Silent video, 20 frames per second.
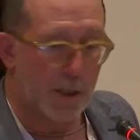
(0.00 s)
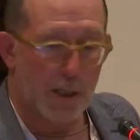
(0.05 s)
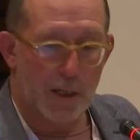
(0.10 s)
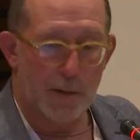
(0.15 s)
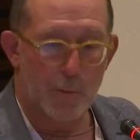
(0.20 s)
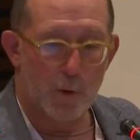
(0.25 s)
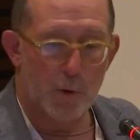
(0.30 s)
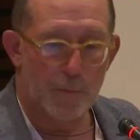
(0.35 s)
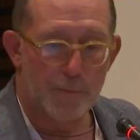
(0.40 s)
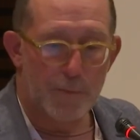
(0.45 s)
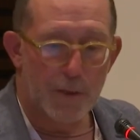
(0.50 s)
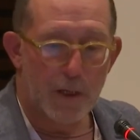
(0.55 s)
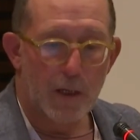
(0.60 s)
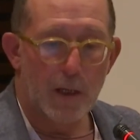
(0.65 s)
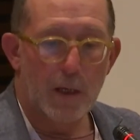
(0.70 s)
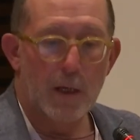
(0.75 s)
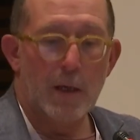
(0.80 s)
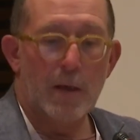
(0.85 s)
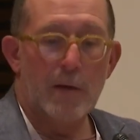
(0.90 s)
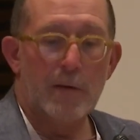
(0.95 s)
They have
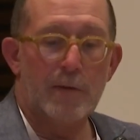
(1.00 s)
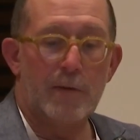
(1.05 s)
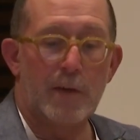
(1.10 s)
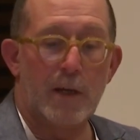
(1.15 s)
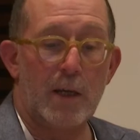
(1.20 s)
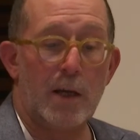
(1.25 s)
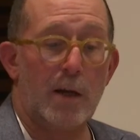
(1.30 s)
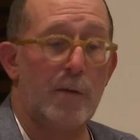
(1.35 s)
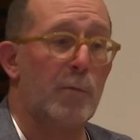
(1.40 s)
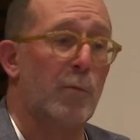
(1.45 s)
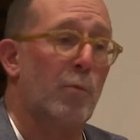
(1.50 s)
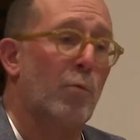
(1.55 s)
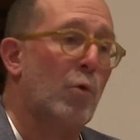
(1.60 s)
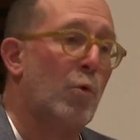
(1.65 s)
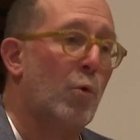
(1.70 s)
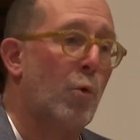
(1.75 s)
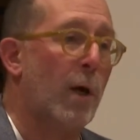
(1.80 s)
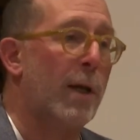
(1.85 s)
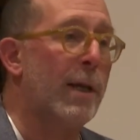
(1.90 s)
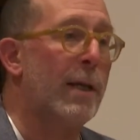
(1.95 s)
quietly the
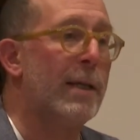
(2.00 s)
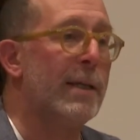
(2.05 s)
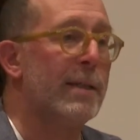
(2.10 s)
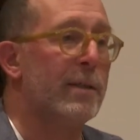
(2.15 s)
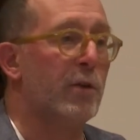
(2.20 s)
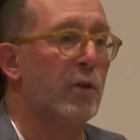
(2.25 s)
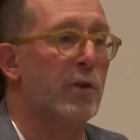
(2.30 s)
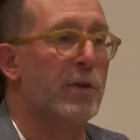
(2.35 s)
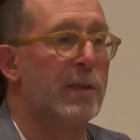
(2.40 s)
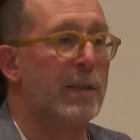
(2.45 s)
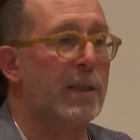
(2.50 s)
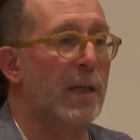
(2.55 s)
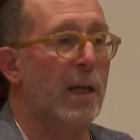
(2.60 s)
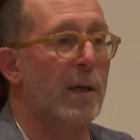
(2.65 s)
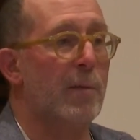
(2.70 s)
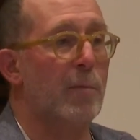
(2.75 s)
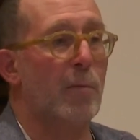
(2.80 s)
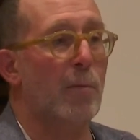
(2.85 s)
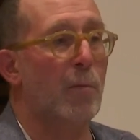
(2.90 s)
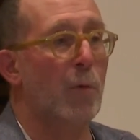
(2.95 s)
same money
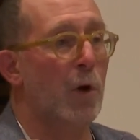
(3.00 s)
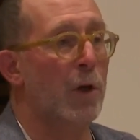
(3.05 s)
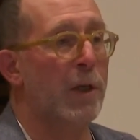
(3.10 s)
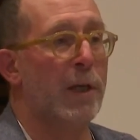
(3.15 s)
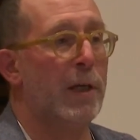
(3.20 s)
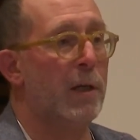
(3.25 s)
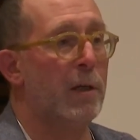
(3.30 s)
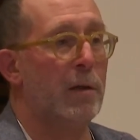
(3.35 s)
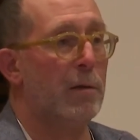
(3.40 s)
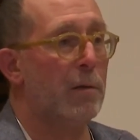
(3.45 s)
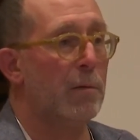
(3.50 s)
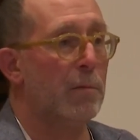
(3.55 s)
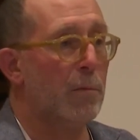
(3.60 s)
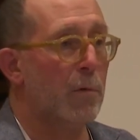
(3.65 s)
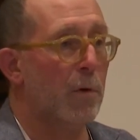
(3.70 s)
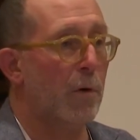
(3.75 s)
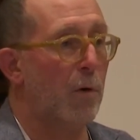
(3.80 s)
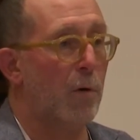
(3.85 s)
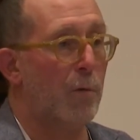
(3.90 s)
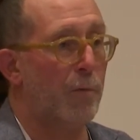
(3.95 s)
from the
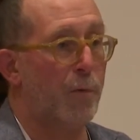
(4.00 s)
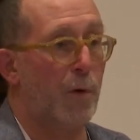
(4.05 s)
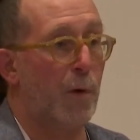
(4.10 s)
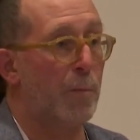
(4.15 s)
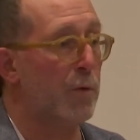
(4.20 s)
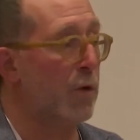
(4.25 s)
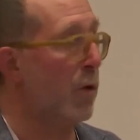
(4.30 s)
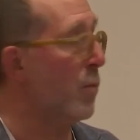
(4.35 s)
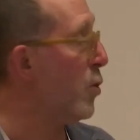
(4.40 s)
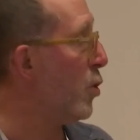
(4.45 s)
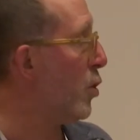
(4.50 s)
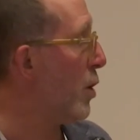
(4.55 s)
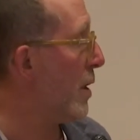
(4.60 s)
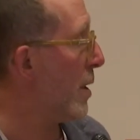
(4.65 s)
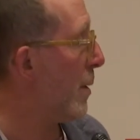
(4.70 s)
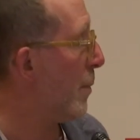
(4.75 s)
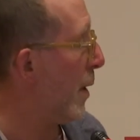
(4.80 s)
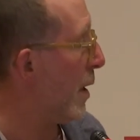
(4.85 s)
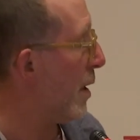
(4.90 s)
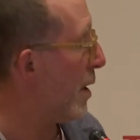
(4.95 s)
municipality,
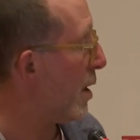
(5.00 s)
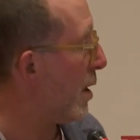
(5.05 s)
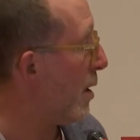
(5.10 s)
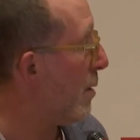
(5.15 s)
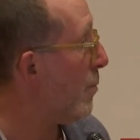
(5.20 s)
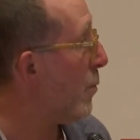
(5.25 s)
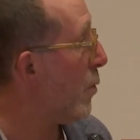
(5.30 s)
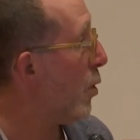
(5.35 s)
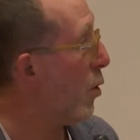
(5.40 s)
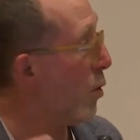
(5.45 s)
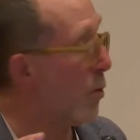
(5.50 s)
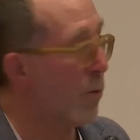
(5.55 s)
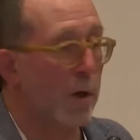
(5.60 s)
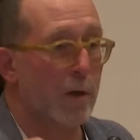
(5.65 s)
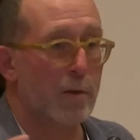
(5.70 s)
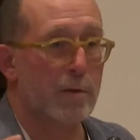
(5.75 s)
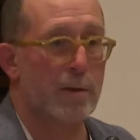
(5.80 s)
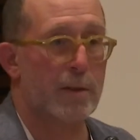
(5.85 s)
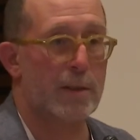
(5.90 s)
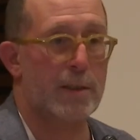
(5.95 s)
around
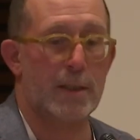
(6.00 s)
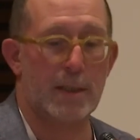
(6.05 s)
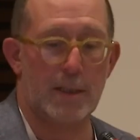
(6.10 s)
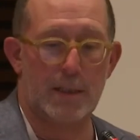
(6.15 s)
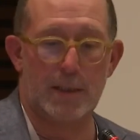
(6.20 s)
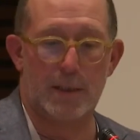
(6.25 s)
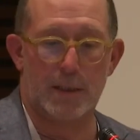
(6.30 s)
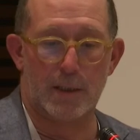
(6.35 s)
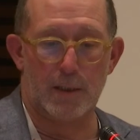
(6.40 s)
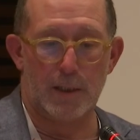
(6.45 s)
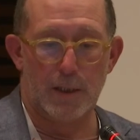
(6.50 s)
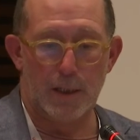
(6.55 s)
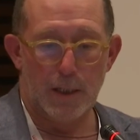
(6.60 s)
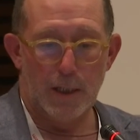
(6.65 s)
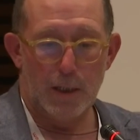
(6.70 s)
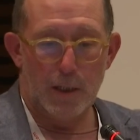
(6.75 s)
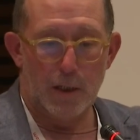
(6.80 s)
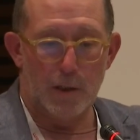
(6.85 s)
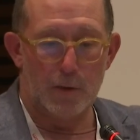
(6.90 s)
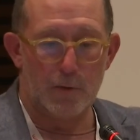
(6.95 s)
600,000
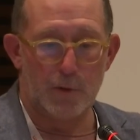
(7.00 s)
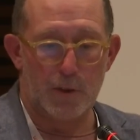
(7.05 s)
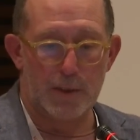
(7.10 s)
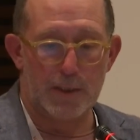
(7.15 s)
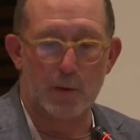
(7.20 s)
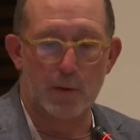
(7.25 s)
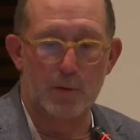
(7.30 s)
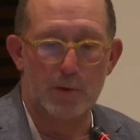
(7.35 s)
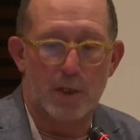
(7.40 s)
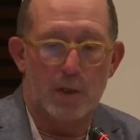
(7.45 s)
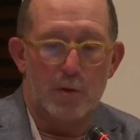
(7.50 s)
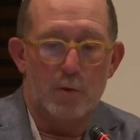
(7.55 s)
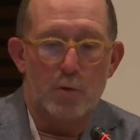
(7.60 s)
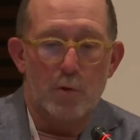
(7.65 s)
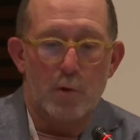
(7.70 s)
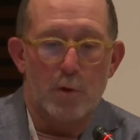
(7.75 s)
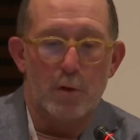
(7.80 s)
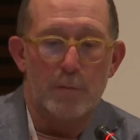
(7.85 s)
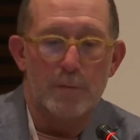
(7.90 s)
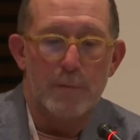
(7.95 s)
euro. But
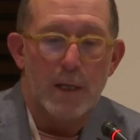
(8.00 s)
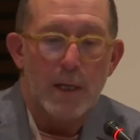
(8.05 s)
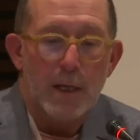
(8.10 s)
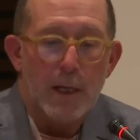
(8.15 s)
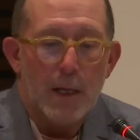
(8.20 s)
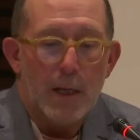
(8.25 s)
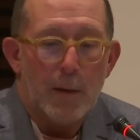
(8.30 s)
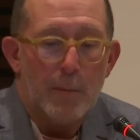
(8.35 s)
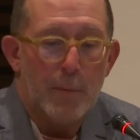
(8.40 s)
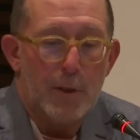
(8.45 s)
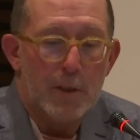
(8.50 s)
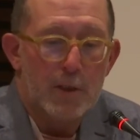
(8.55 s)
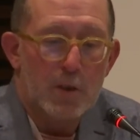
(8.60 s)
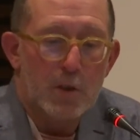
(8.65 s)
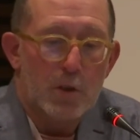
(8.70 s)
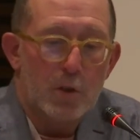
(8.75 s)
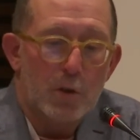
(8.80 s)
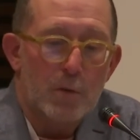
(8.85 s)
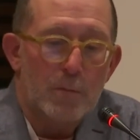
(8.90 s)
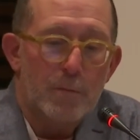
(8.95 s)
the
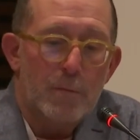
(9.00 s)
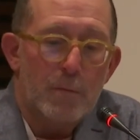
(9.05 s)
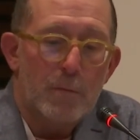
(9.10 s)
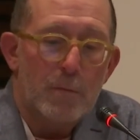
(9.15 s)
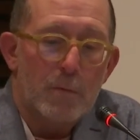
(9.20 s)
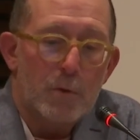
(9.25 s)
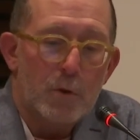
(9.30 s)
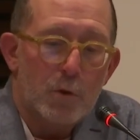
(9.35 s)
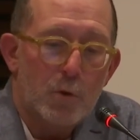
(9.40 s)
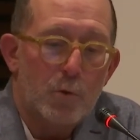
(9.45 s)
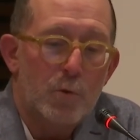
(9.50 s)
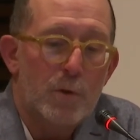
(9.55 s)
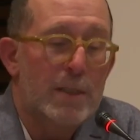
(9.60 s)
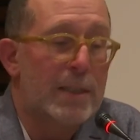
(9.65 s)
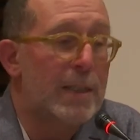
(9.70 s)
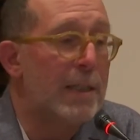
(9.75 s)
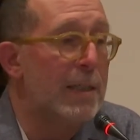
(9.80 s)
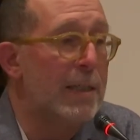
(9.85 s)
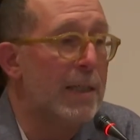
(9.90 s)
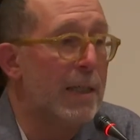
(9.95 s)
touristicity key is
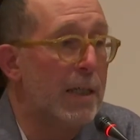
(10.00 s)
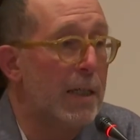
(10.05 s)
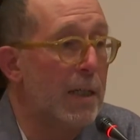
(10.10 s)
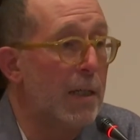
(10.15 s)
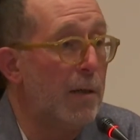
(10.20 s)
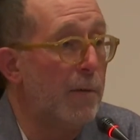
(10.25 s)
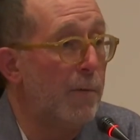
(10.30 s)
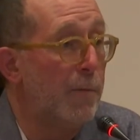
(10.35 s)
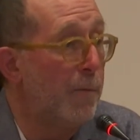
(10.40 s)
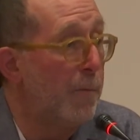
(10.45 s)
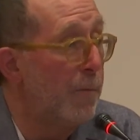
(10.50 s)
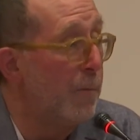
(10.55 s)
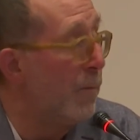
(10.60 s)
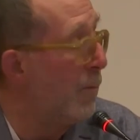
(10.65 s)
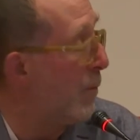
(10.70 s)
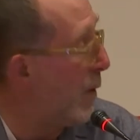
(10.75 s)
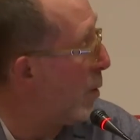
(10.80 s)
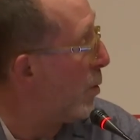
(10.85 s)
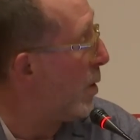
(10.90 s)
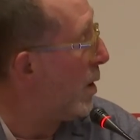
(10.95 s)
very different. On
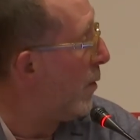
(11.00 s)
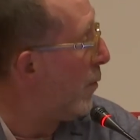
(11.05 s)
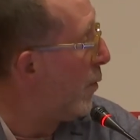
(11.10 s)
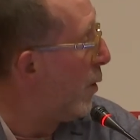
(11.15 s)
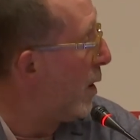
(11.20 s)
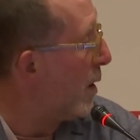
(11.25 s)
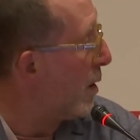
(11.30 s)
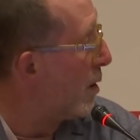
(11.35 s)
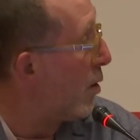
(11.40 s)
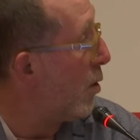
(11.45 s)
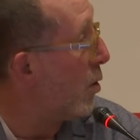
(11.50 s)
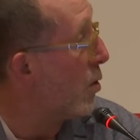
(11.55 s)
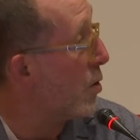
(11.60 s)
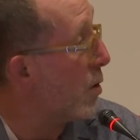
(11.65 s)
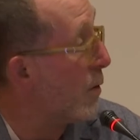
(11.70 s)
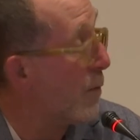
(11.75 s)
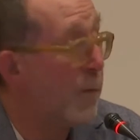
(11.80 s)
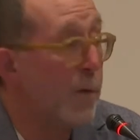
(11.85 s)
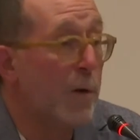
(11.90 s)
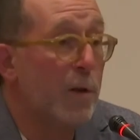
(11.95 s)
the first is
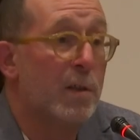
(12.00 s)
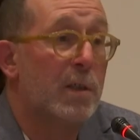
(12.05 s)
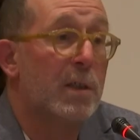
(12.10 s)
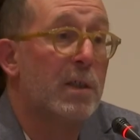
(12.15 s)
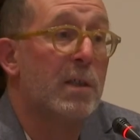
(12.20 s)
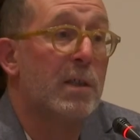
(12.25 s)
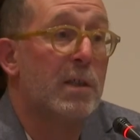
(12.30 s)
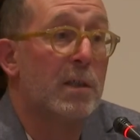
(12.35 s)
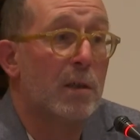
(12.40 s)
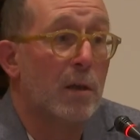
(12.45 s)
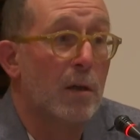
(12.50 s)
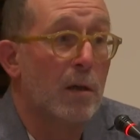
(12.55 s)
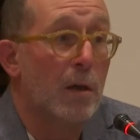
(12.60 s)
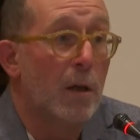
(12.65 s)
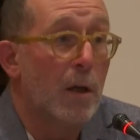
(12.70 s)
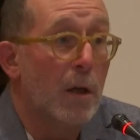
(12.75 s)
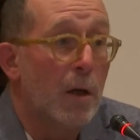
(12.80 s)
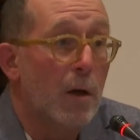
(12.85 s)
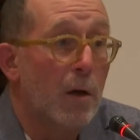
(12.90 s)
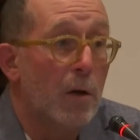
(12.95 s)

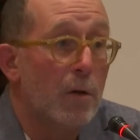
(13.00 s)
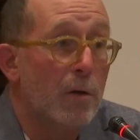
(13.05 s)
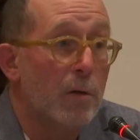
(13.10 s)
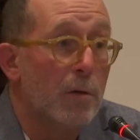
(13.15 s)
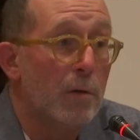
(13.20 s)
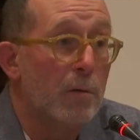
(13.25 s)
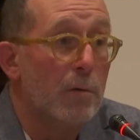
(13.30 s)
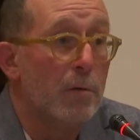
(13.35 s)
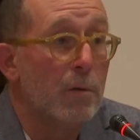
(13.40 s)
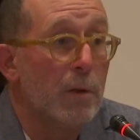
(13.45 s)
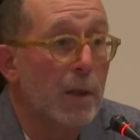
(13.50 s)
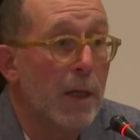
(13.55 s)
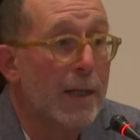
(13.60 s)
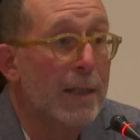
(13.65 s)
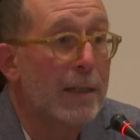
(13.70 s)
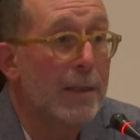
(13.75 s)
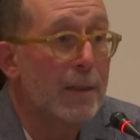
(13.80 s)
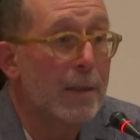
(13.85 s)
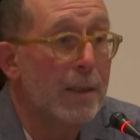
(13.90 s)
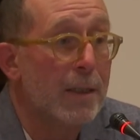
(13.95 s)
90,
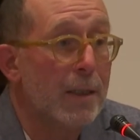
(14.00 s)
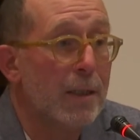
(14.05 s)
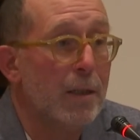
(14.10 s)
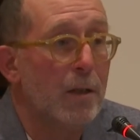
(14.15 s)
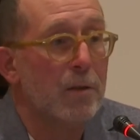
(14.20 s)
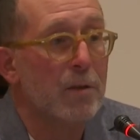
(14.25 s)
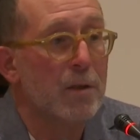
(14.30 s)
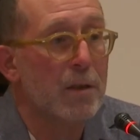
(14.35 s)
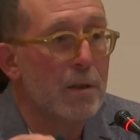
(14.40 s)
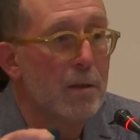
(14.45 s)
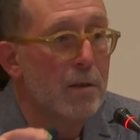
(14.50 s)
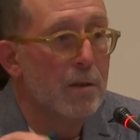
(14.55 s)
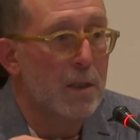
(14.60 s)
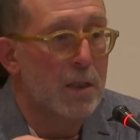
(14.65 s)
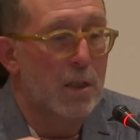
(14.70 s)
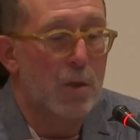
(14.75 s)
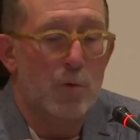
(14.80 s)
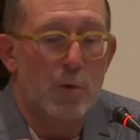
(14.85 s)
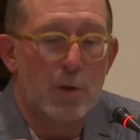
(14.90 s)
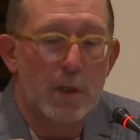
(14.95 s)
09, and on
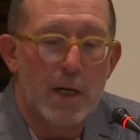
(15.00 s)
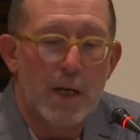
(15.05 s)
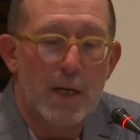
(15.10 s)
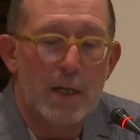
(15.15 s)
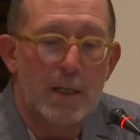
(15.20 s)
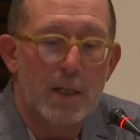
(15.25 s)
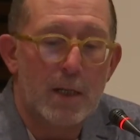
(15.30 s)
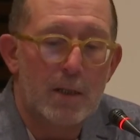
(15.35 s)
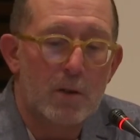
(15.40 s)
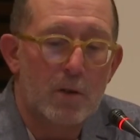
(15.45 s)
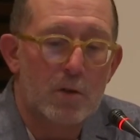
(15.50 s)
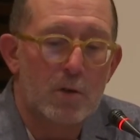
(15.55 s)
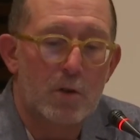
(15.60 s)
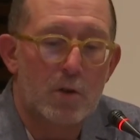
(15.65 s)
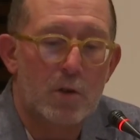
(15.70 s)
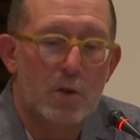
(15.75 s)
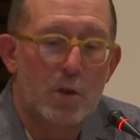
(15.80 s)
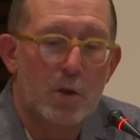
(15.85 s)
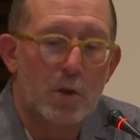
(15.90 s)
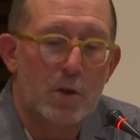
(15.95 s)
the second is
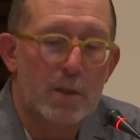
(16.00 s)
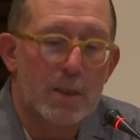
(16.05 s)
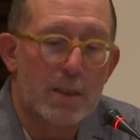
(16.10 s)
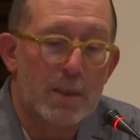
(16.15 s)
07.